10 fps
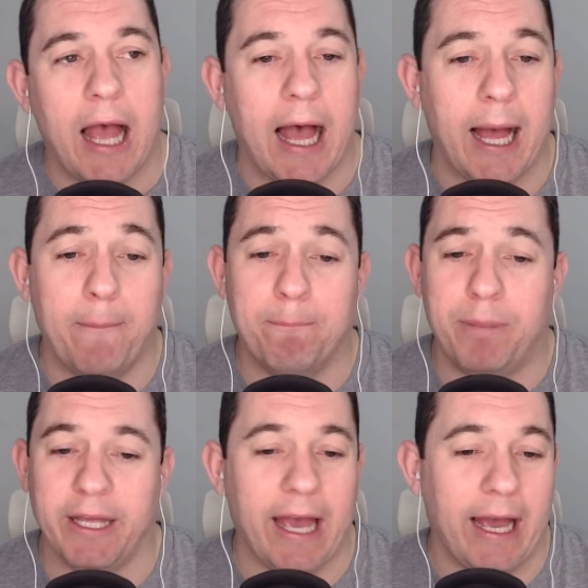
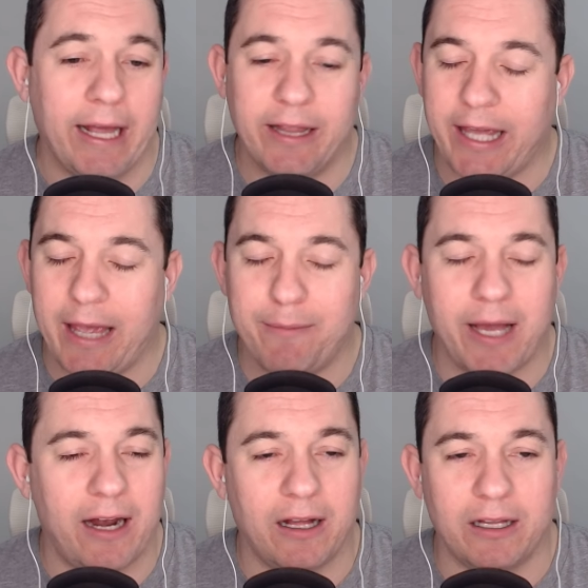But yeah, the game
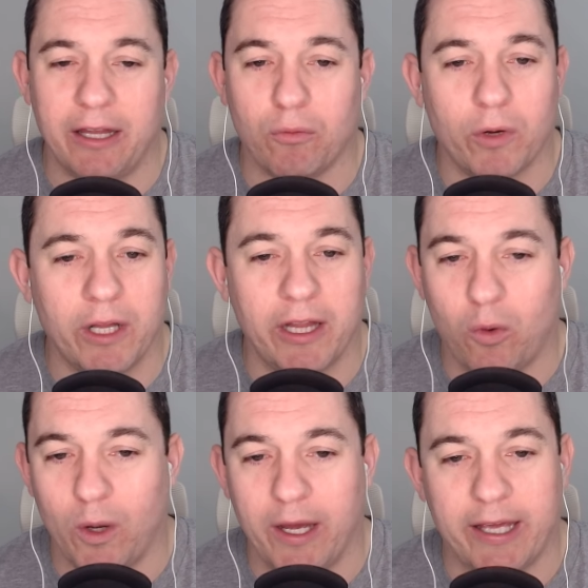got ugly really
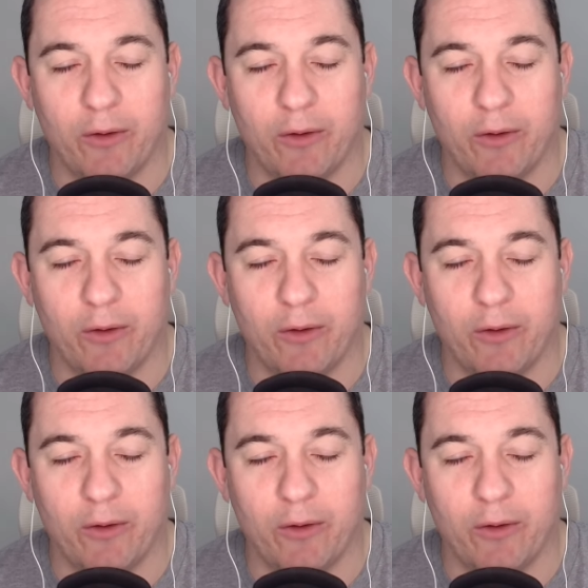quick.